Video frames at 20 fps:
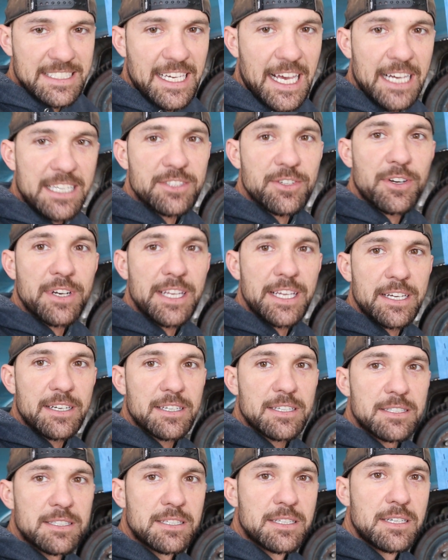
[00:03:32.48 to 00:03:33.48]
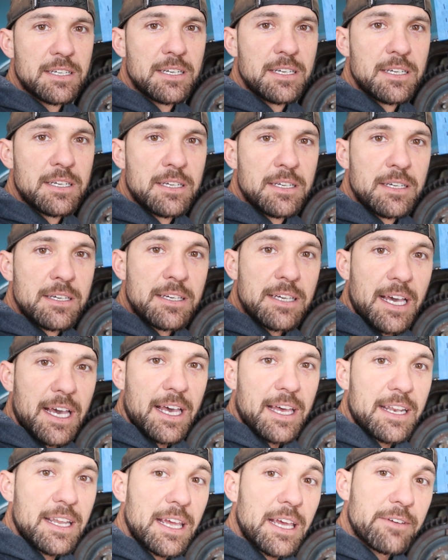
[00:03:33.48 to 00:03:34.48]
tacked on here
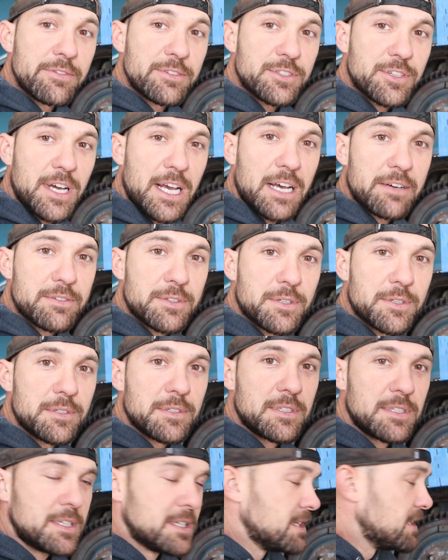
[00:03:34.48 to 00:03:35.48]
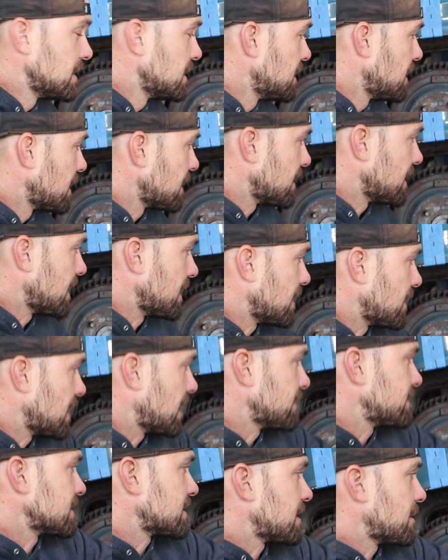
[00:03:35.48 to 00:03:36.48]
at half travel, then I'll
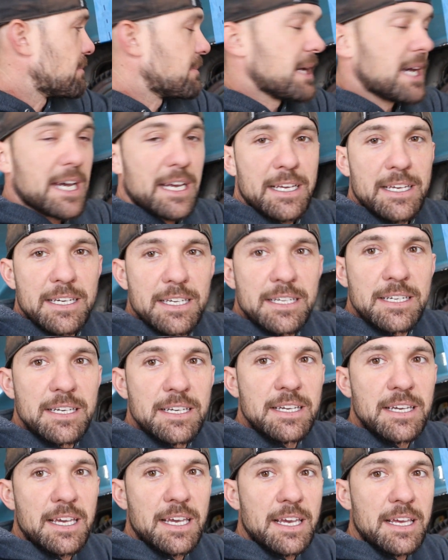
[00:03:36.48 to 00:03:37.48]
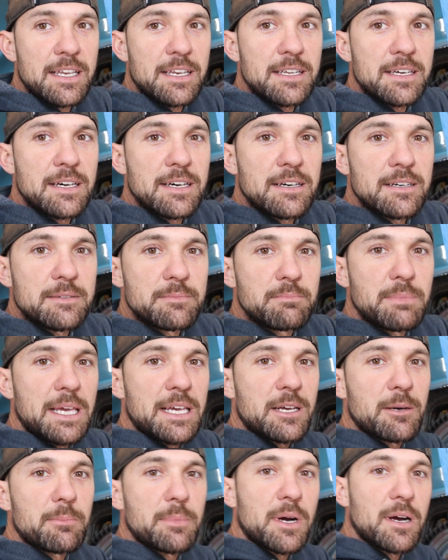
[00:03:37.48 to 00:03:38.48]
have to come back and
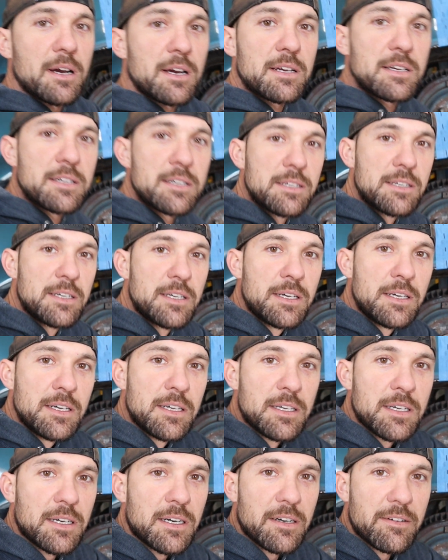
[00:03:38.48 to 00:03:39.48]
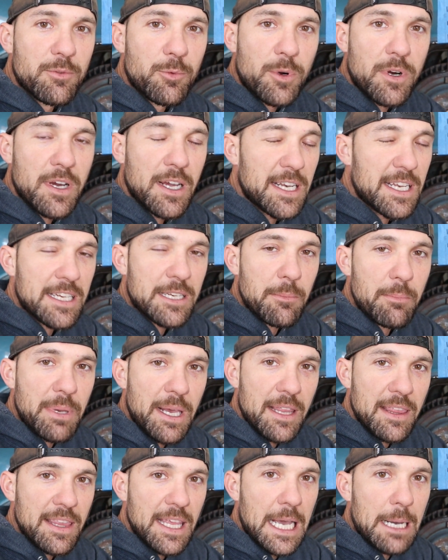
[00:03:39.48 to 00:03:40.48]
make a mark of where I need to
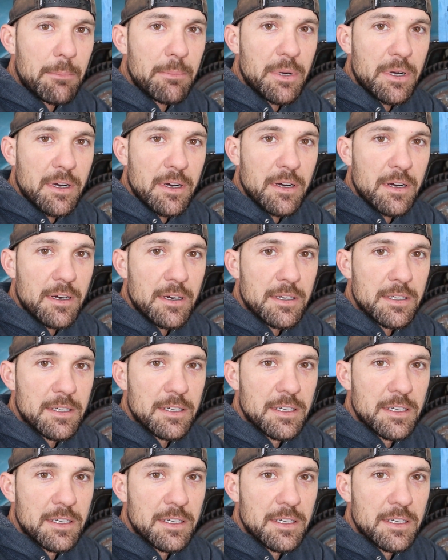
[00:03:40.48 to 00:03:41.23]
bend that bar